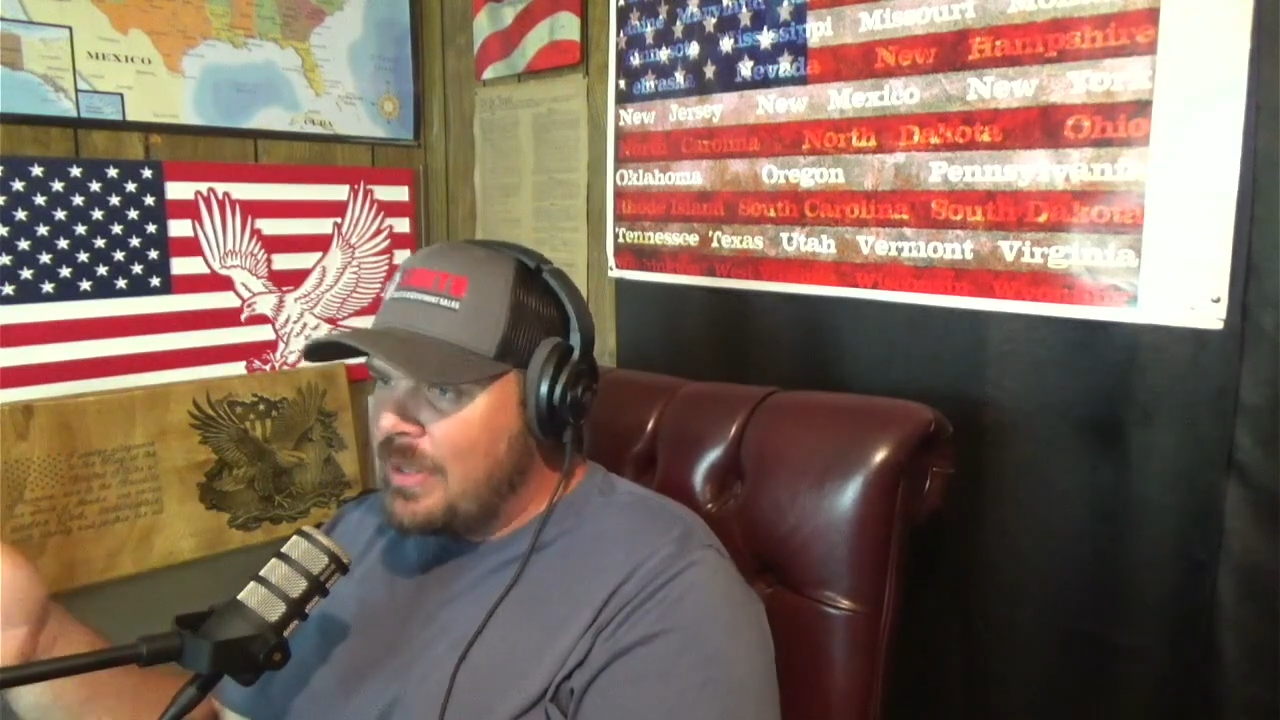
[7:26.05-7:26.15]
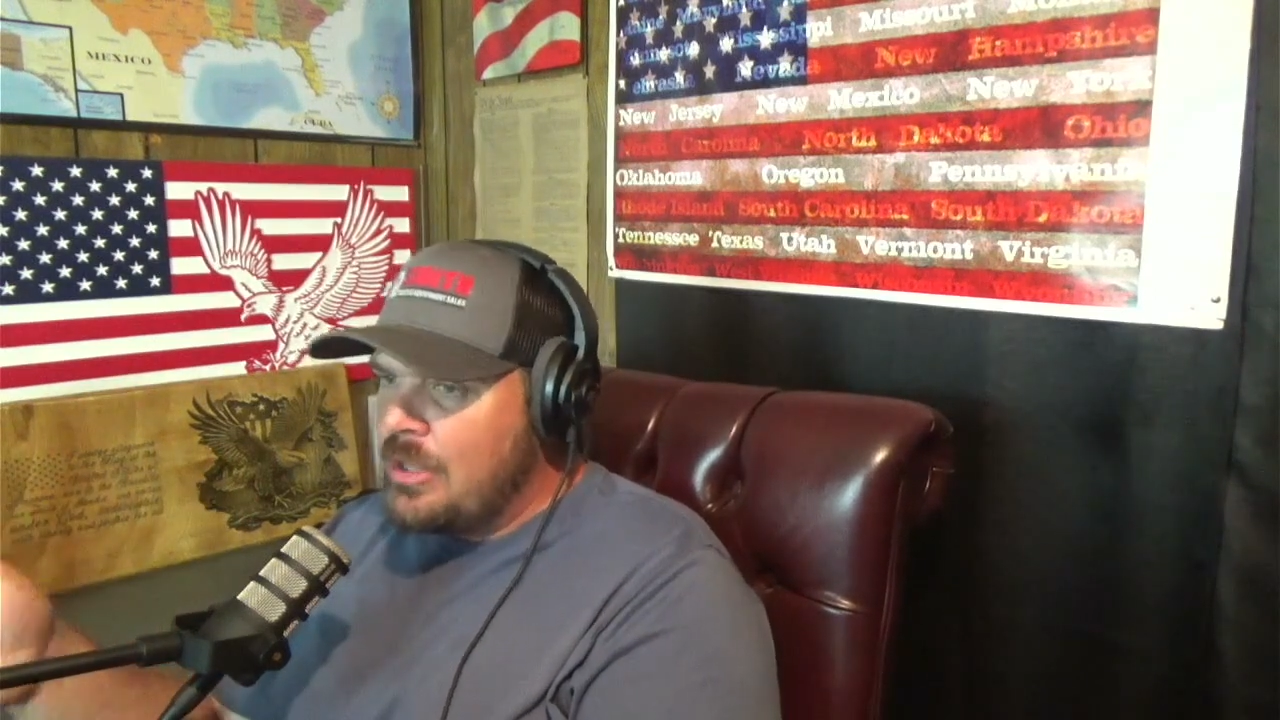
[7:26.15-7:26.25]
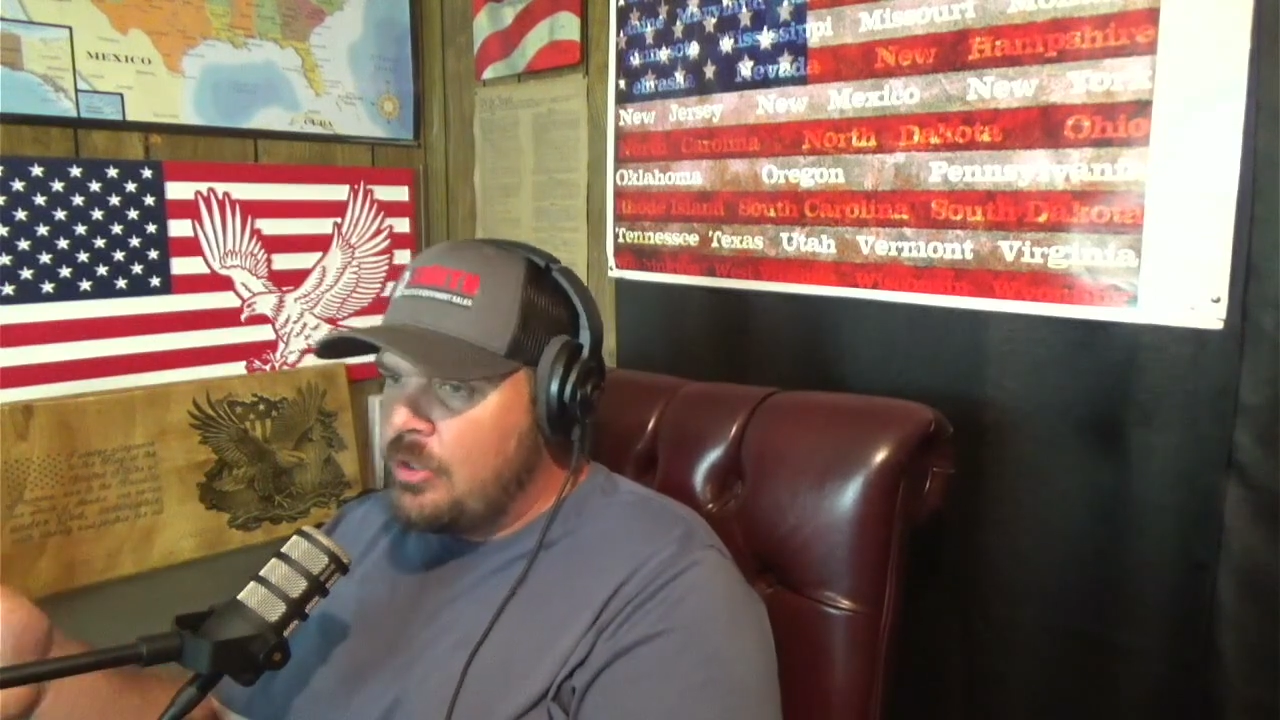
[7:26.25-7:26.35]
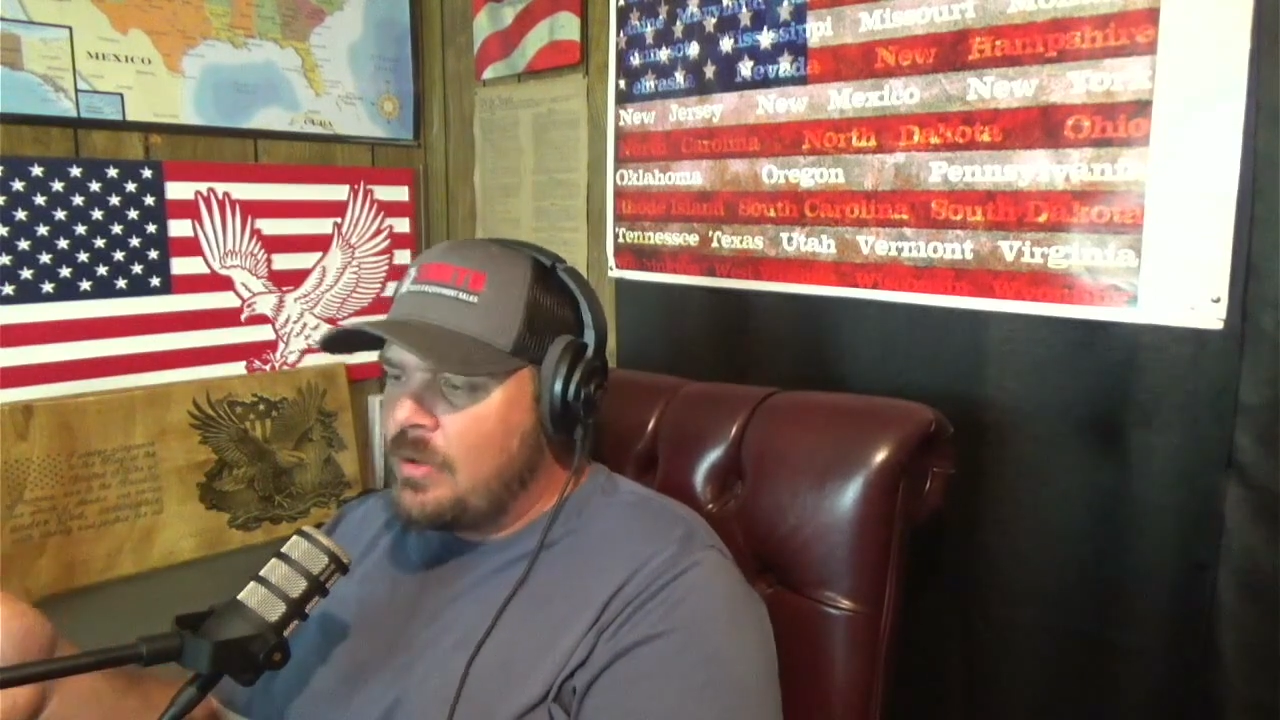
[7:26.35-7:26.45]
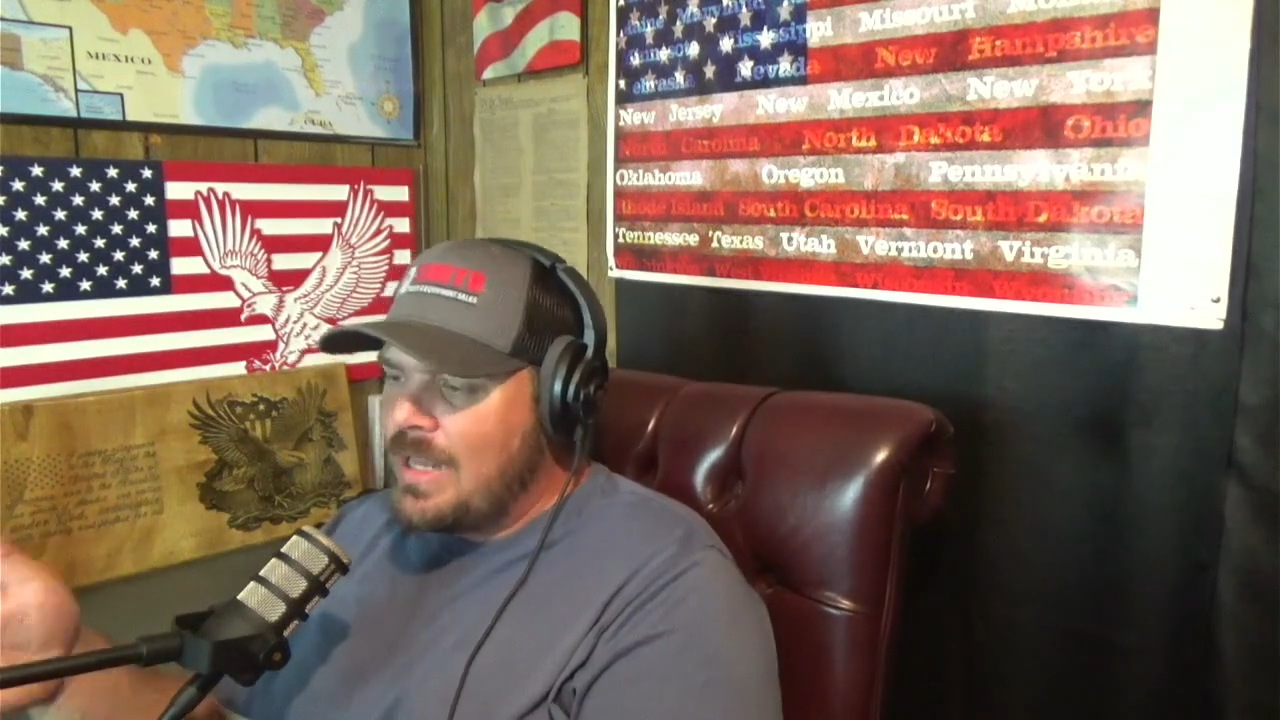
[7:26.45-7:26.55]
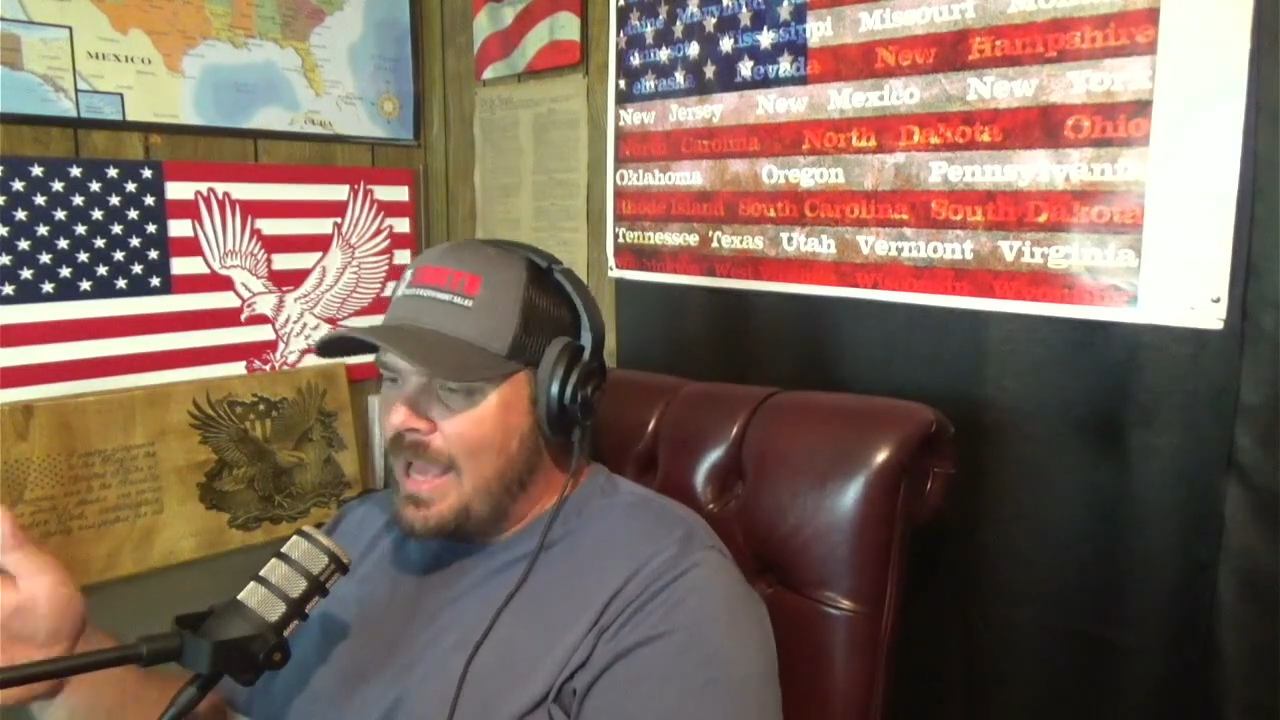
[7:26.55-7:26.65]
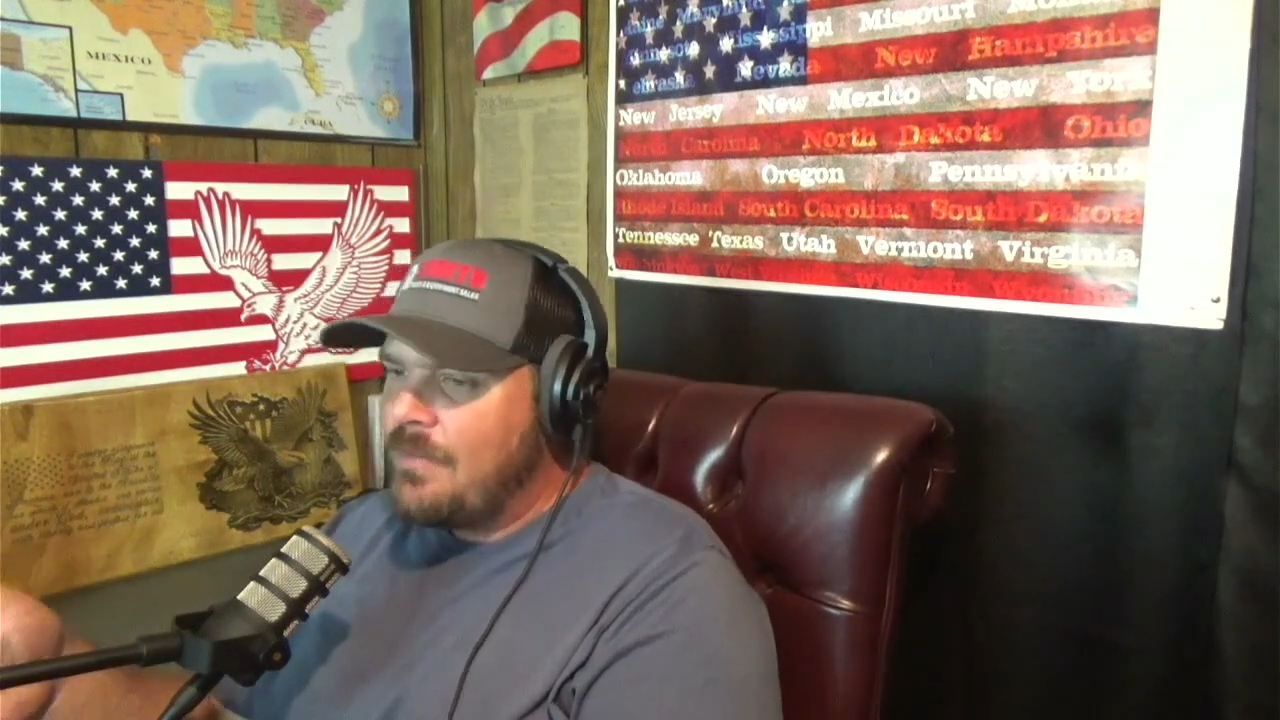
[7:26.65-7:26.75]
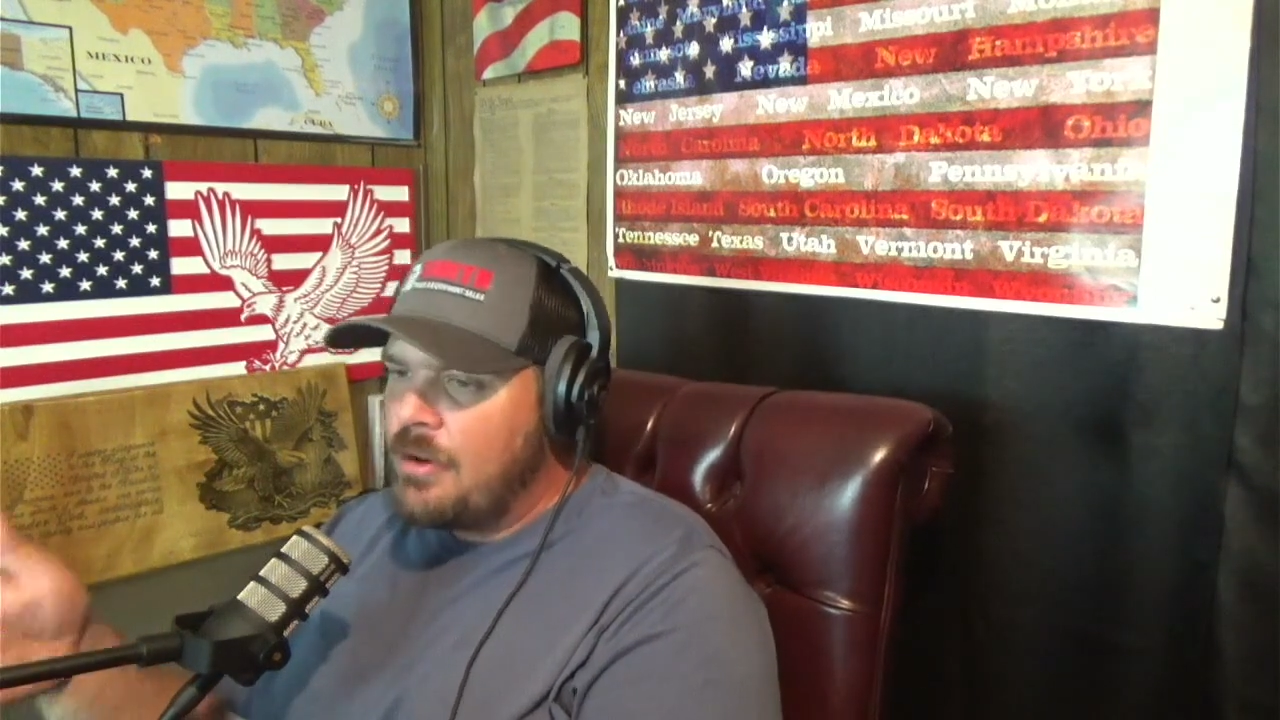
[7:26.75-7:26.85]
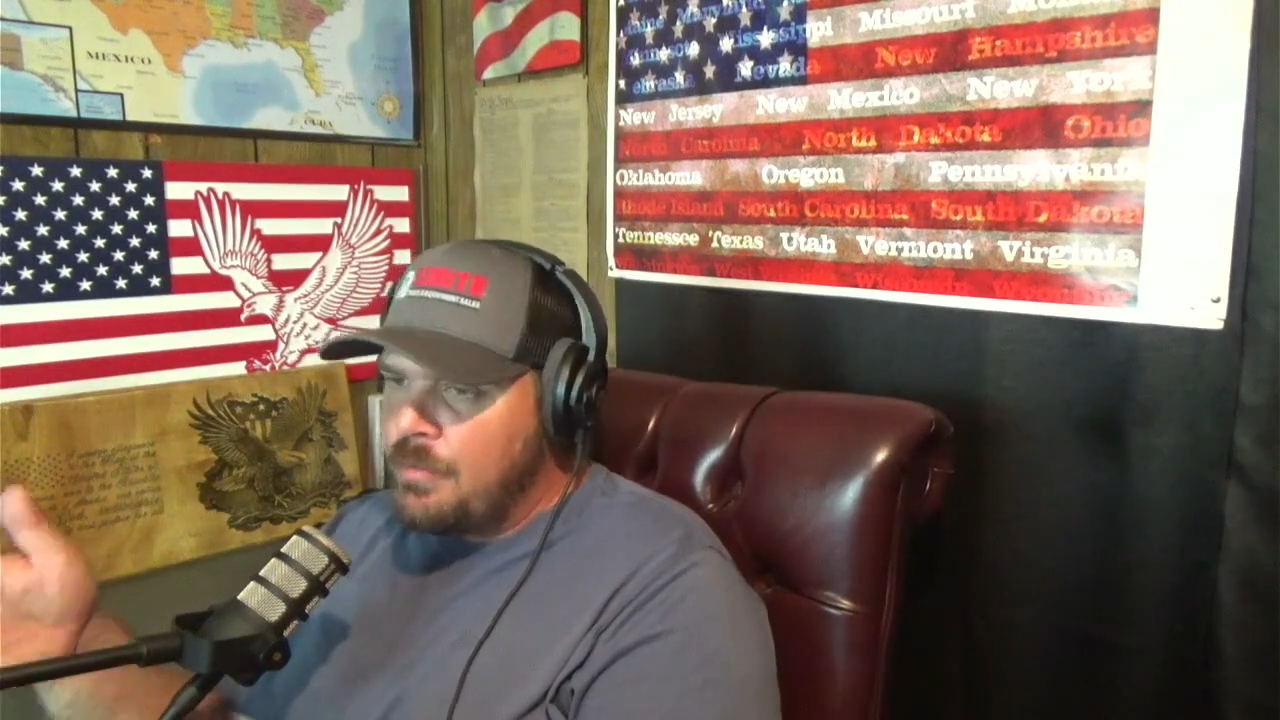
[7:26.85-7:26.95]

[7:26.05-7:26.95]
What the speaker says: that you can have an